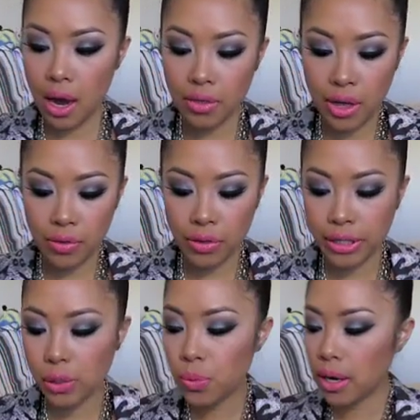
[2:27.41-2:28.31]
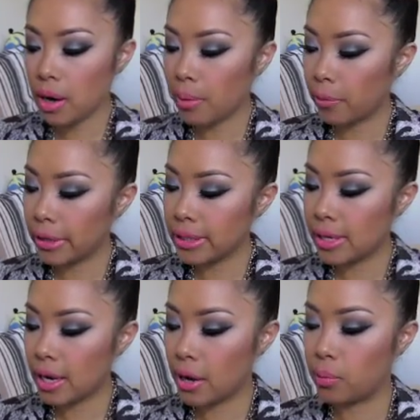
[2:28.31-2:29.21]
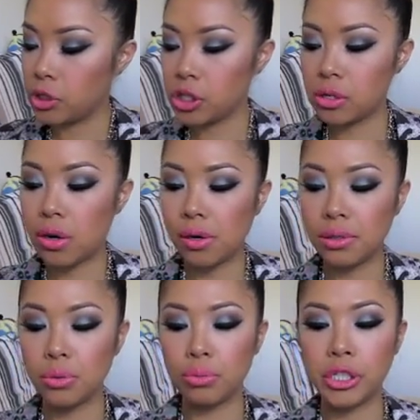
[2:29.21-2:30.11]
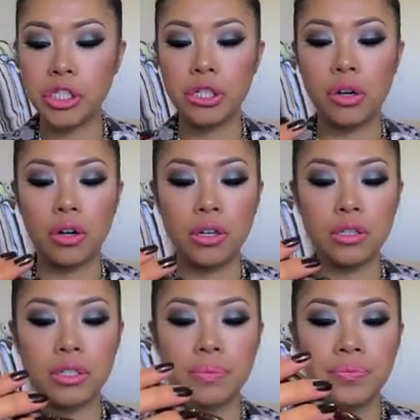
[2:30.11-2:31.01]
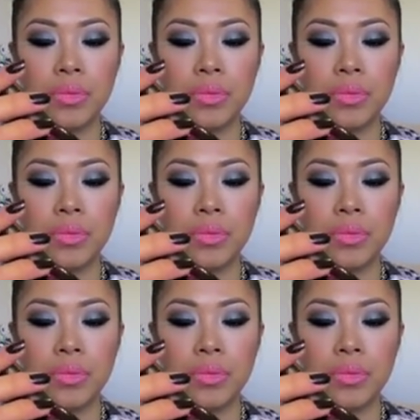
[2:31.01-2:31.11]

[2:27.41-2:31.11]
And then this one I'm wearing today, which is called Rich in Heart.